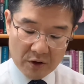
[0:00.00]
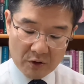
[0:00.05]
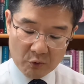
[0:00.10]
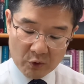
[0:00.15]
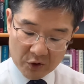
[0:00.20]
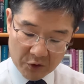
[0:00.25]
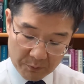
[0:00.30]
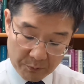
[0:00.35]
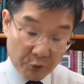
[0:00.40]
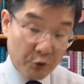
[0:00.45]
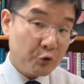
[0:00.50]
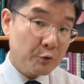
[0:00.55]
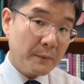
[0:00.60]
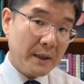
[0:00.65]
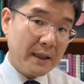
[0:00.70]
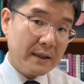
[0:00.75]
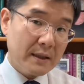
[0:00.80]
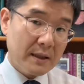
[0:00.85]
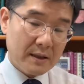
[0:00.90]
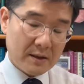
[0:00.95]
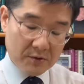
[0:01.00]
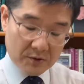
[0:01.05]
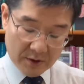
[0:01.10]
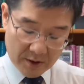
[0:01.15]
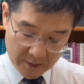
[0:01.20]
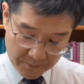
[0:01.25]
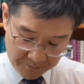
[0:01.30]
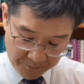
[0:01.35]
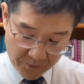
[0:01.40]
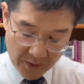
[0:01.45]
Walter Brueggemann is
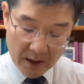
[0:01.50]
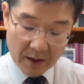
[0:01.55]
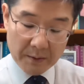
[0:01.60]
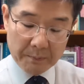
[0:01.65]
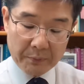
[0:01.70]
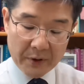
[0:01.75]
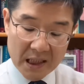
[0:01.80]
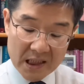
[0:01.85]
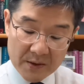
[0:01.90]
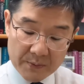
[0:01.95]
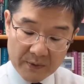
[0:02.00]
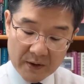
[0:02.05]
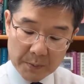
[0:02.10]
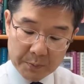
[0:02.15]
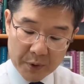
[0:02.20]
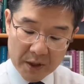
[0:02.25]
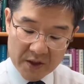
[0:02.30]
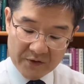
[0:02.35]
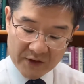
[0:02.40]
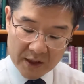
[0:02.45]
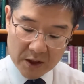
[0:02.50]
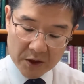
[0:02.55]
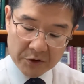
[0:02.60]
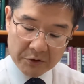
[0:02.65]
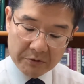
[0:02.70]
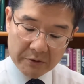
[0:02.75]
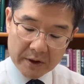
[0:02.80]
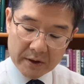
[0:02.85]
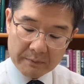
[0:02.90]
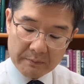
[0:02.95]
a
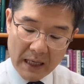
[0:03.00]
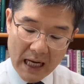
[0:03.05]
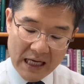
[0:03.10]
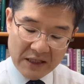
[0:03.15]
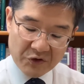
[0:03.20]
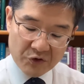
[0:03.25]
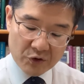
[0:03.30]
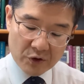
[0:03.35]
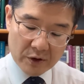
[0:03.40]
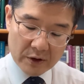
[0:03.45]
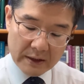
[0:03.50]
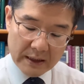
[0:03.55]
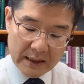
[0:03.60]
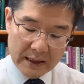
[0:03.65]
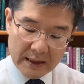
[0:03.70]
Presbyterian pastor.